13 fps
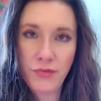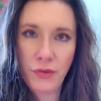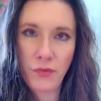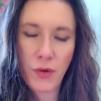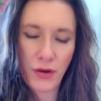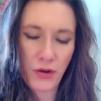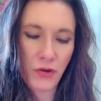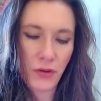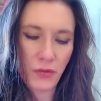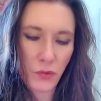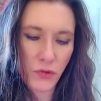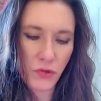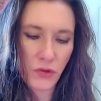of where your good
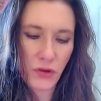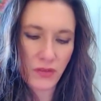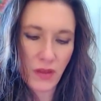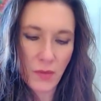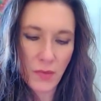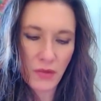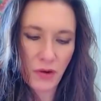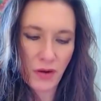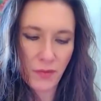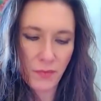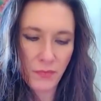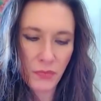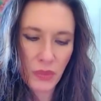fortune is coming
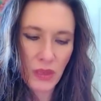from.